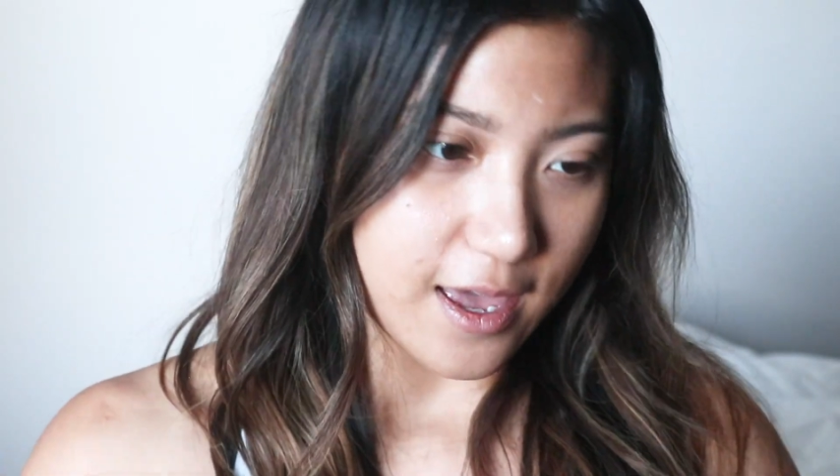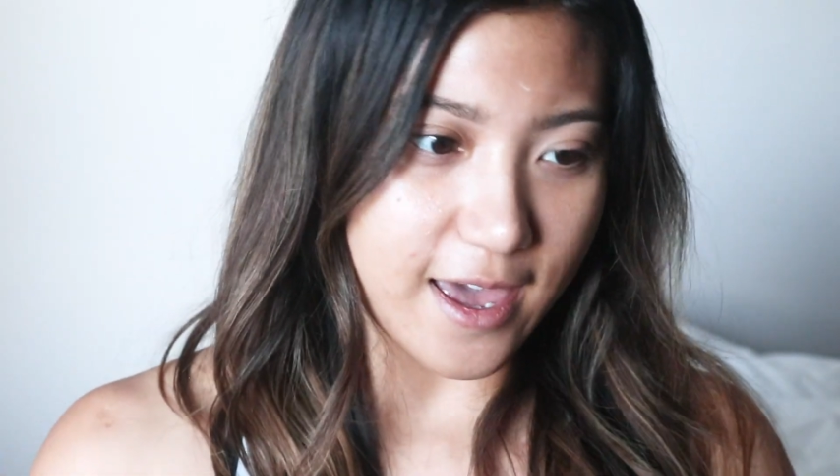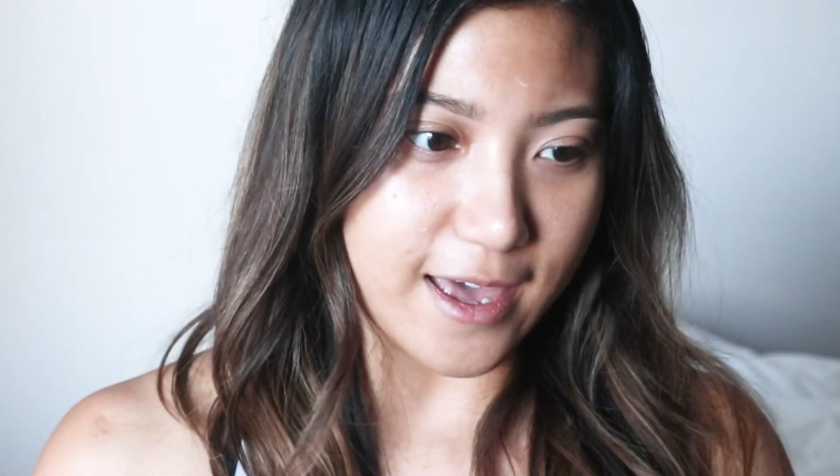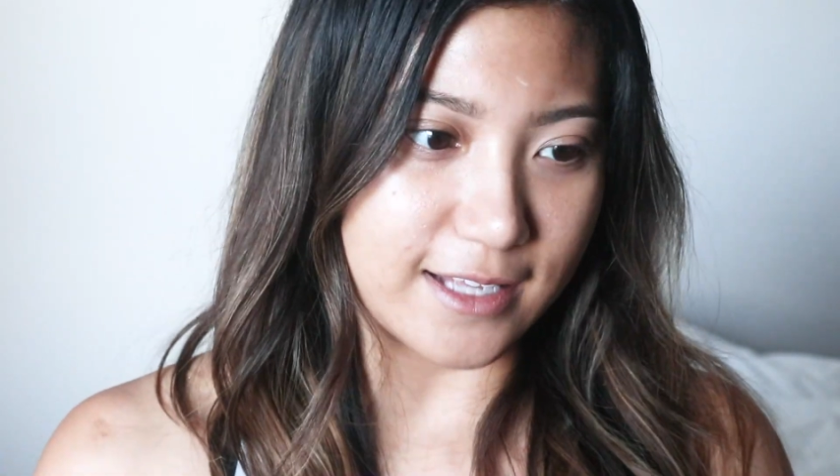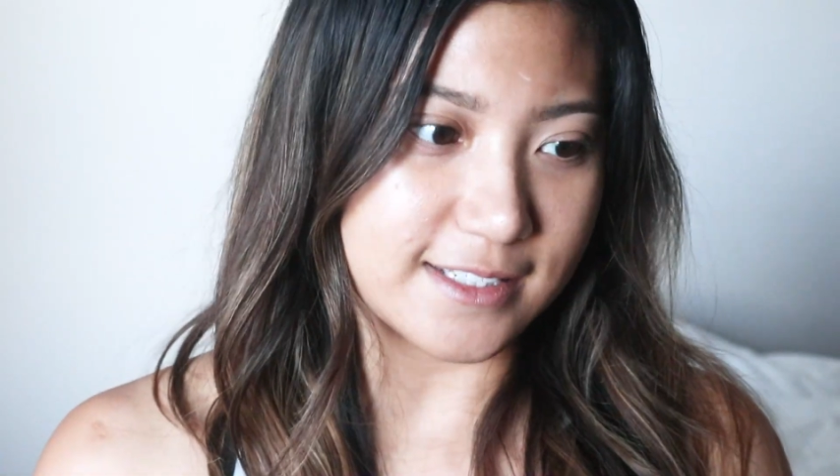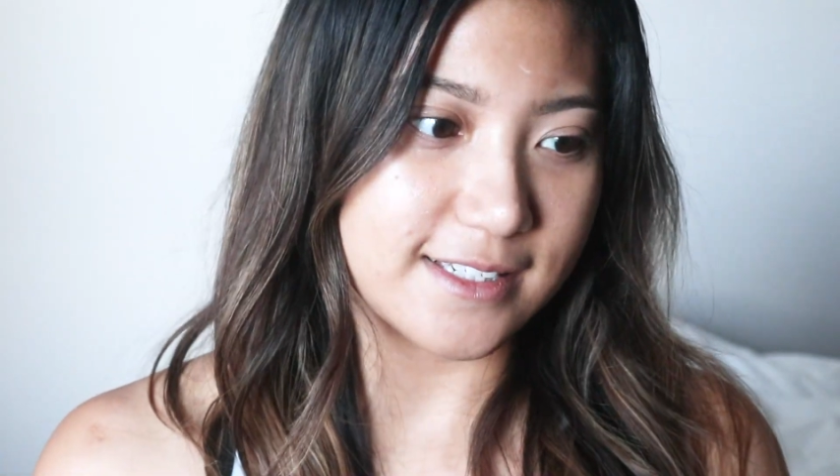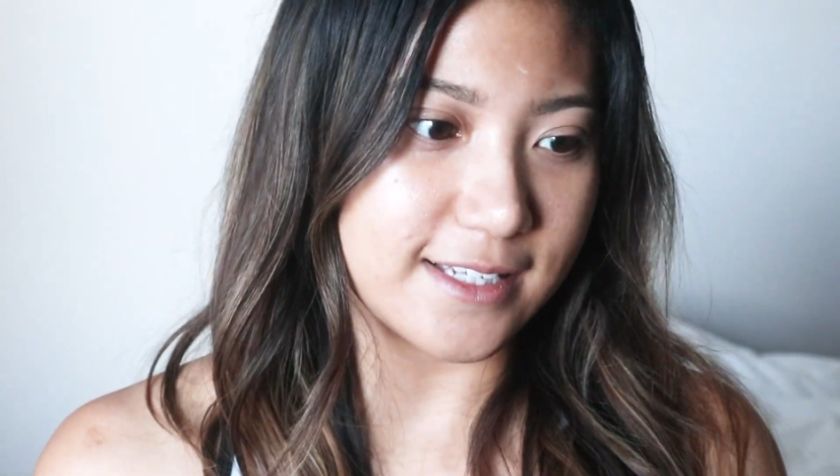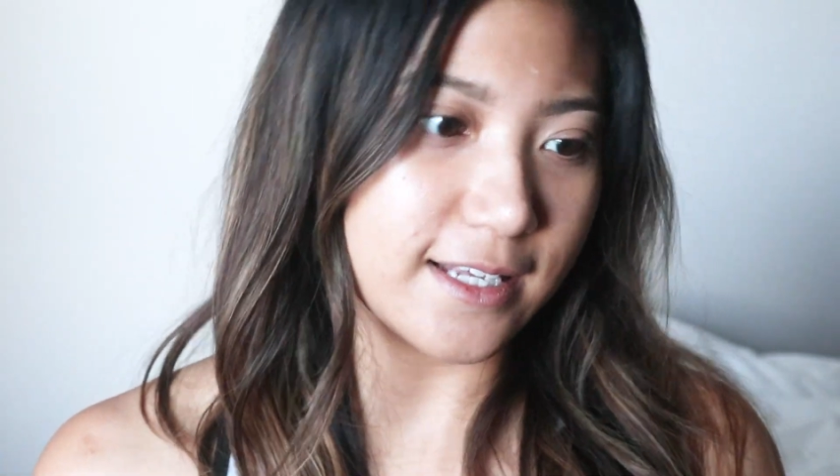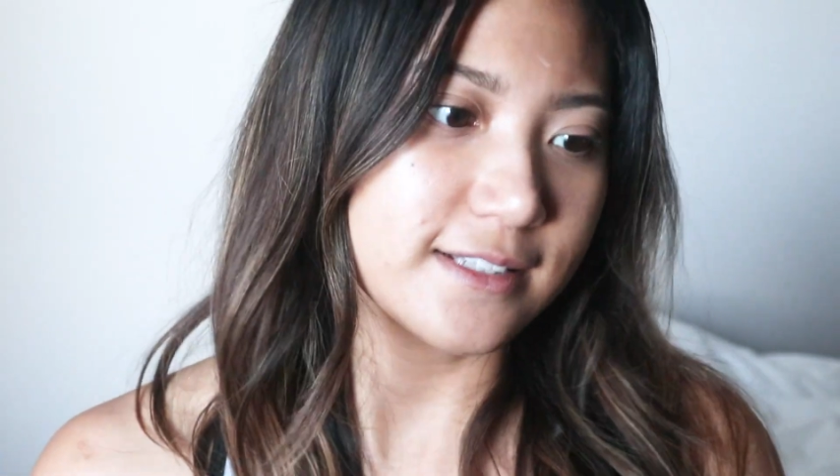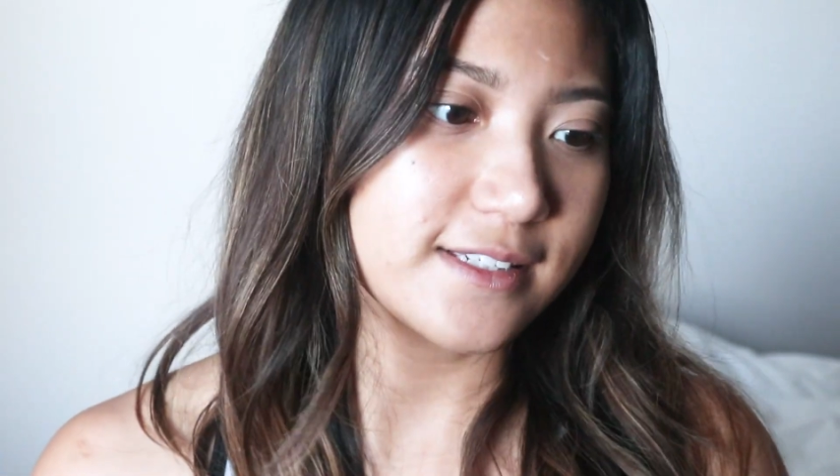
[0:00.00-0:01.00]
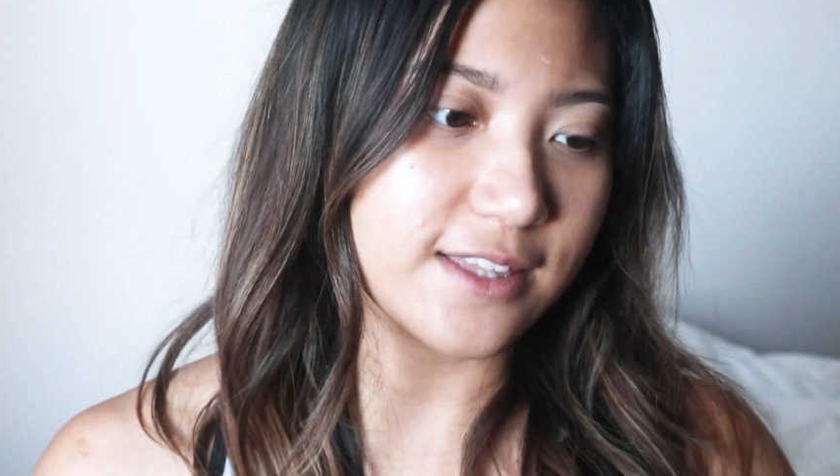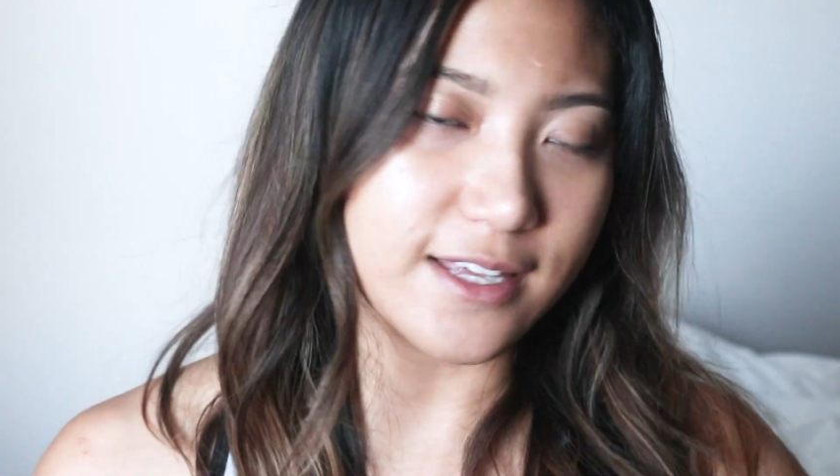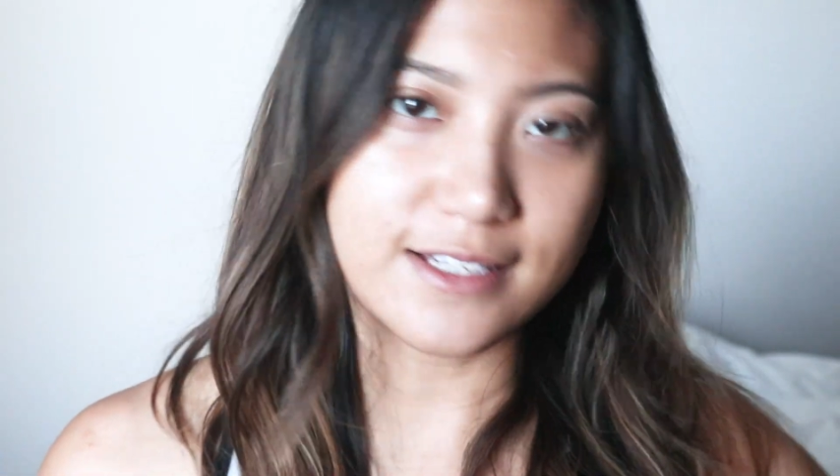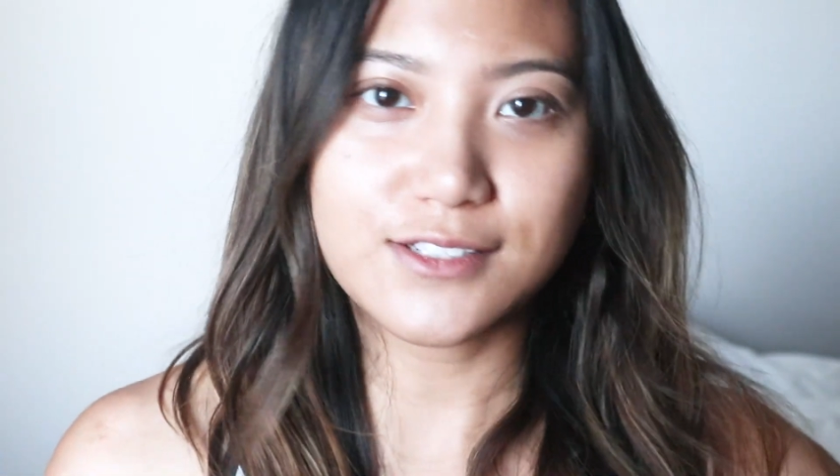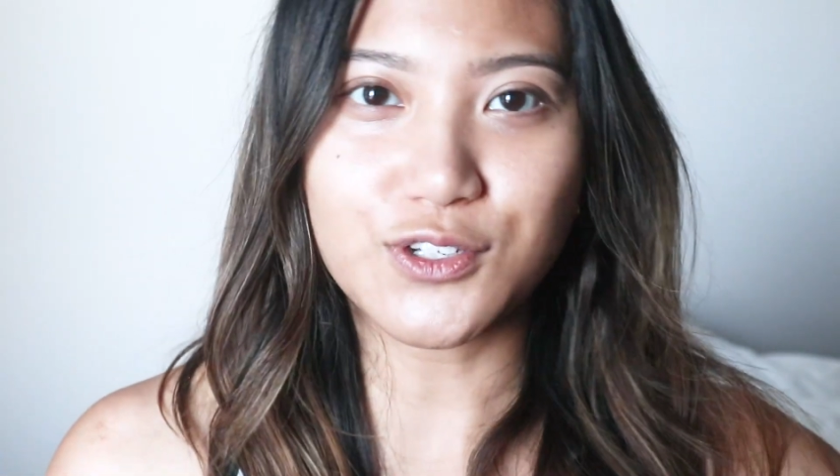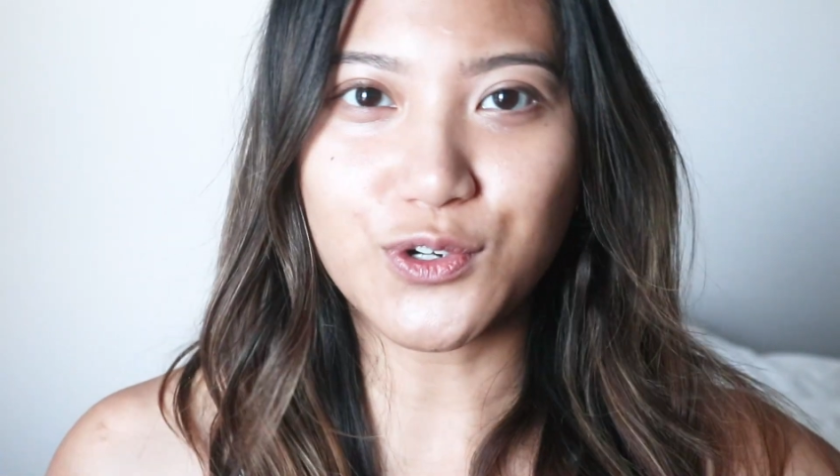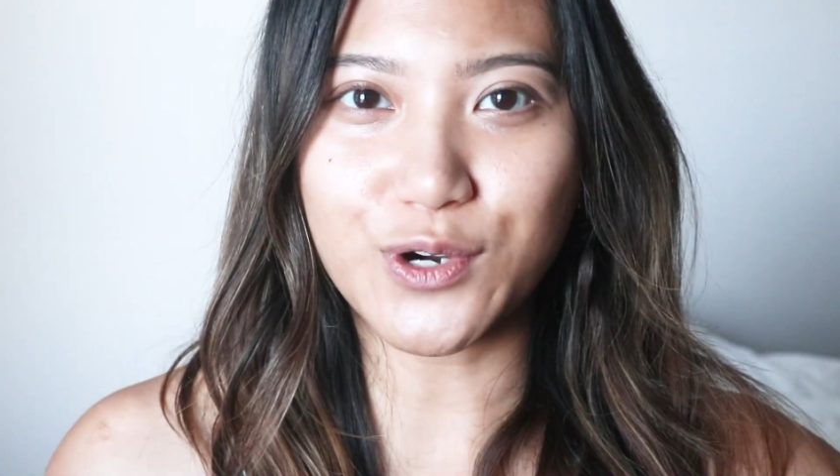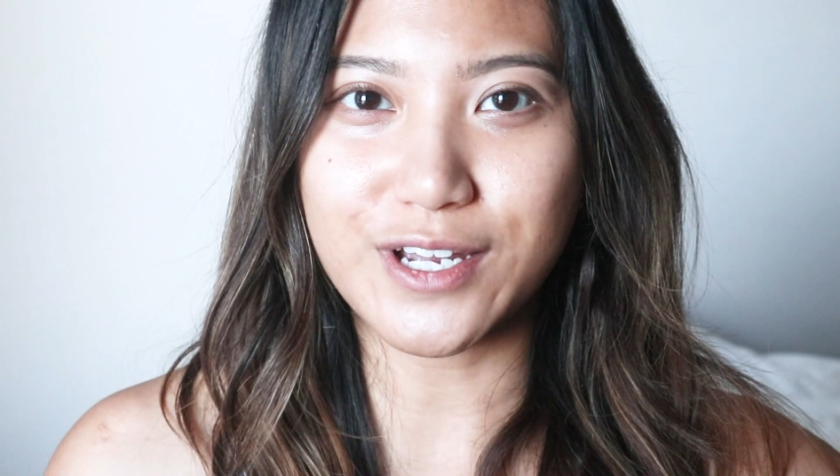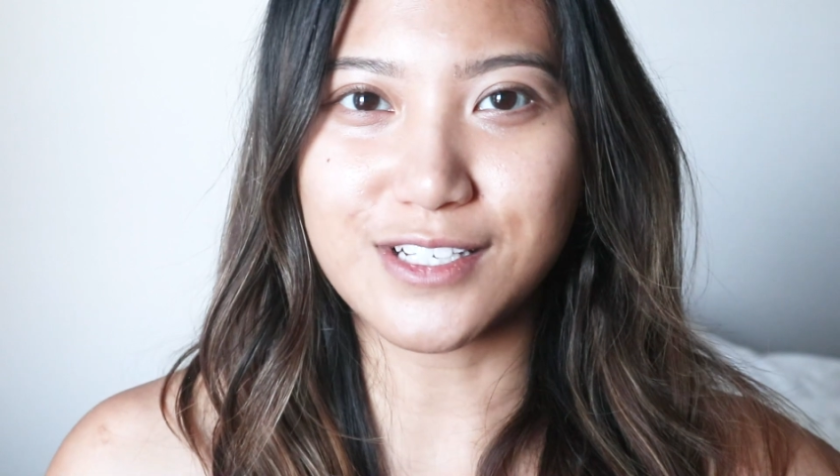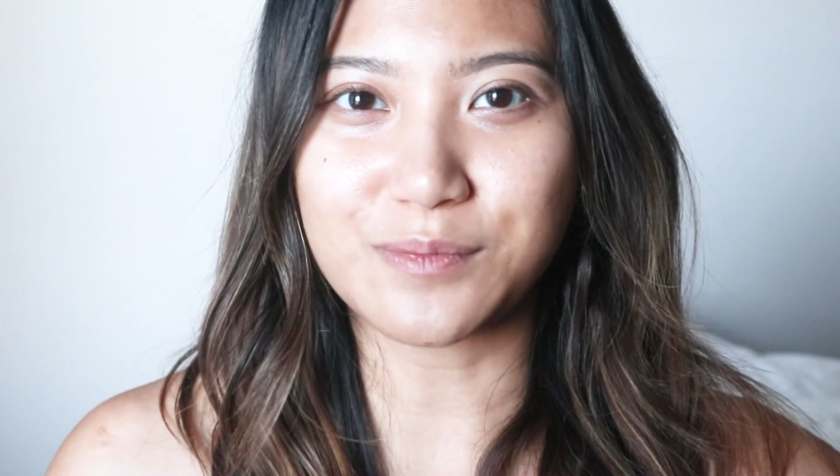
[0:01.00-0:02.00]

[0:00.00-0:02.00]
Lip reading: And since this tutorial